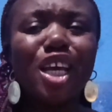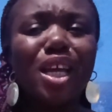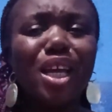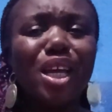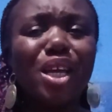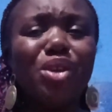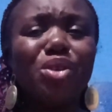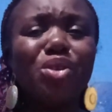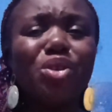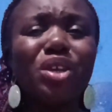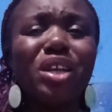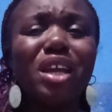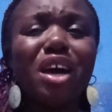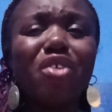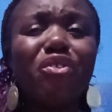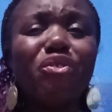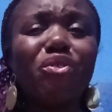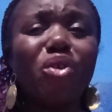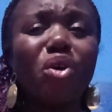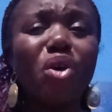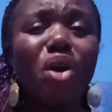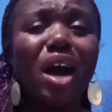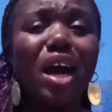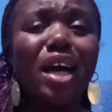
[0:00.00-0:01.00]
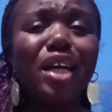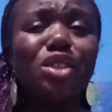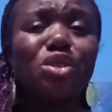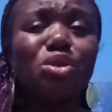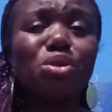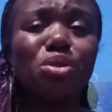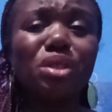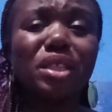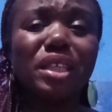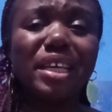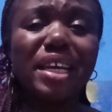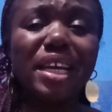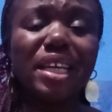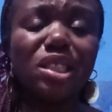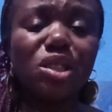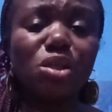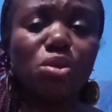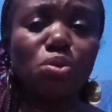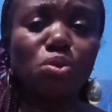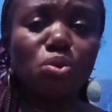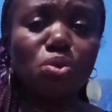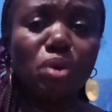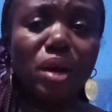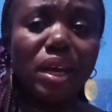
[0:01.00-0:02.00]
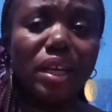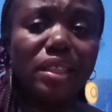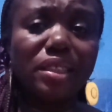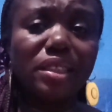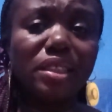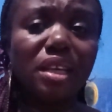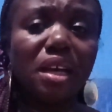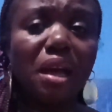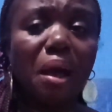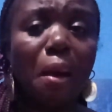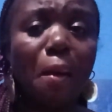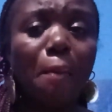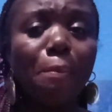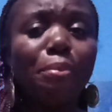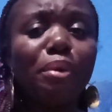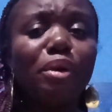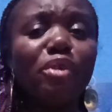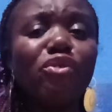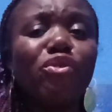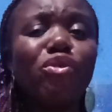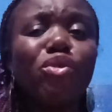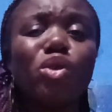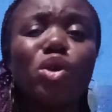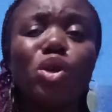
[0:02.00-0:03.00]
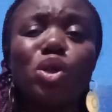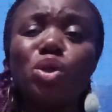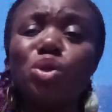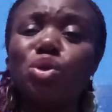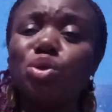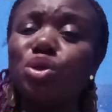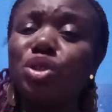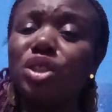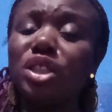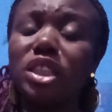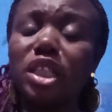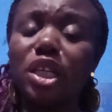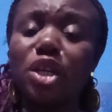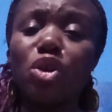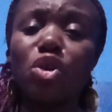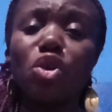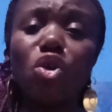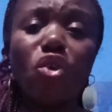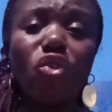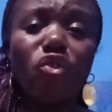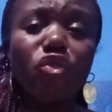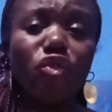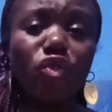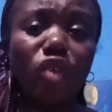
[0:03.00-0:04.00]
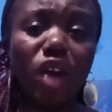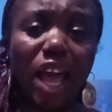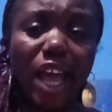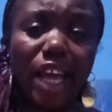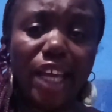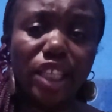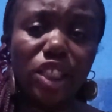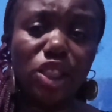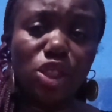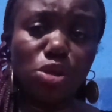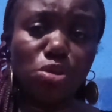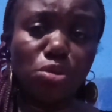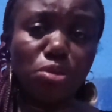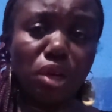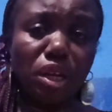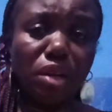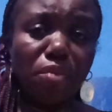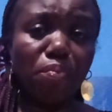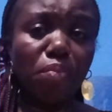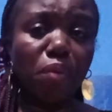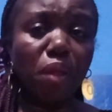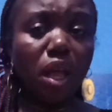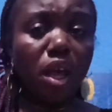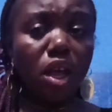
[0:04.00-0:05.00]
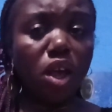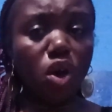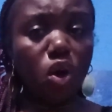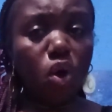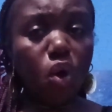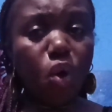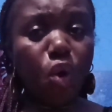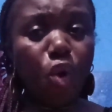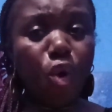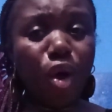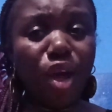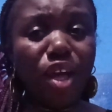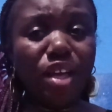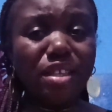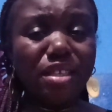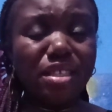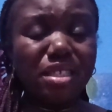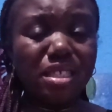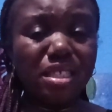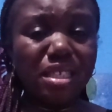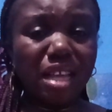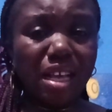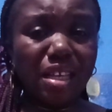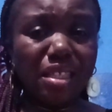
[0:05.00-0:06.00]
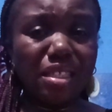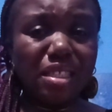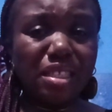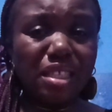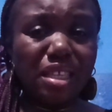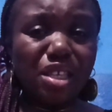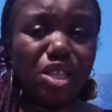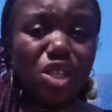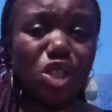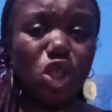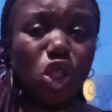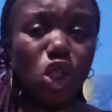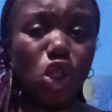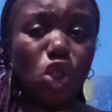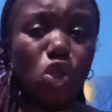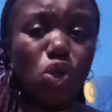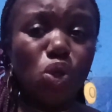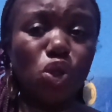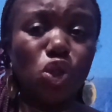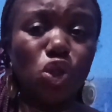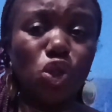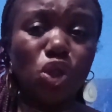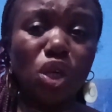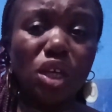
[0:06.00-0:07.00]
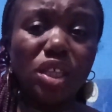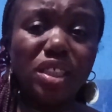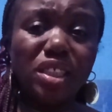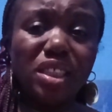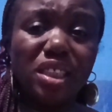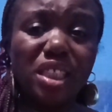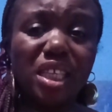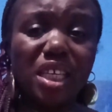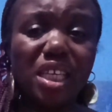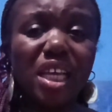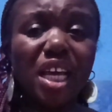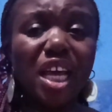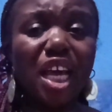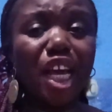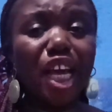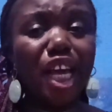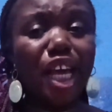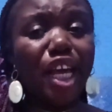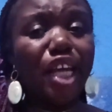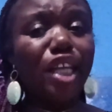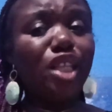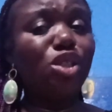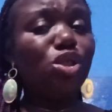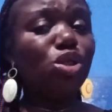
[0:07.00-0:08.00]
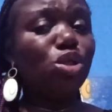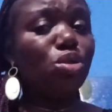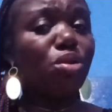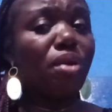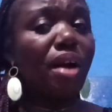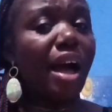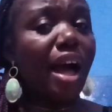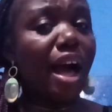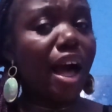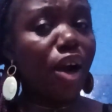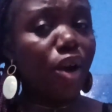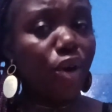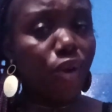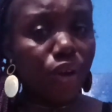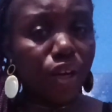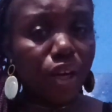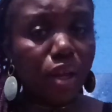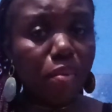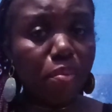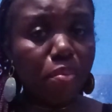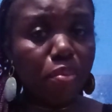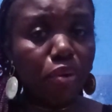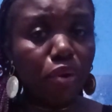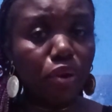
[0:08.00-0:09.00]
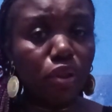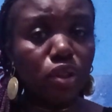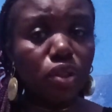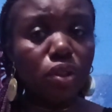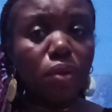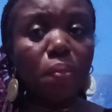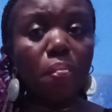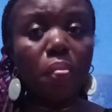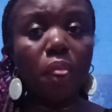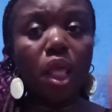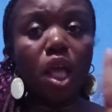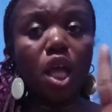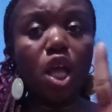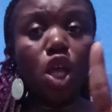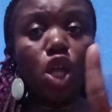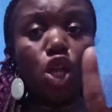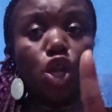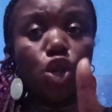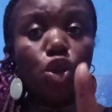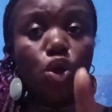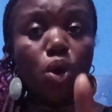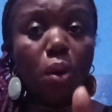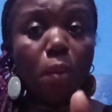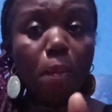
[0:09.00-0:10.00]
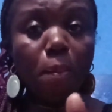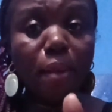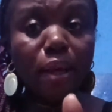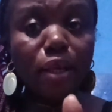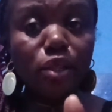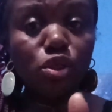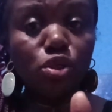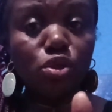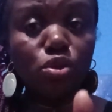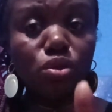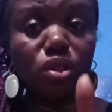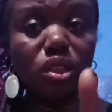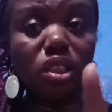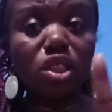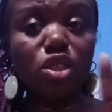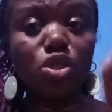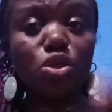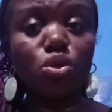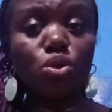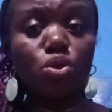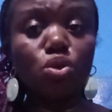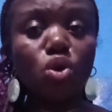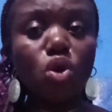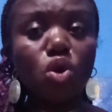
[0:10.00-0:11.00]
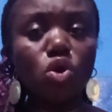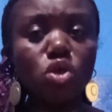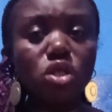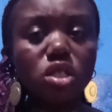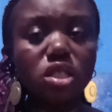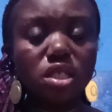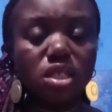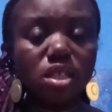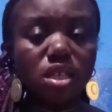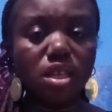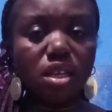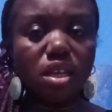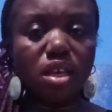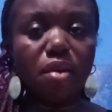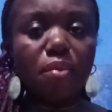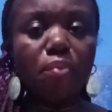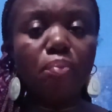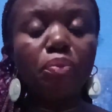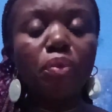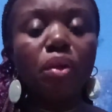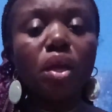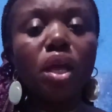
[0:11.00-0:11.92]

in order for her to get wet before you think of entering or inserting your joystick into her honey pot. Number two thing to consider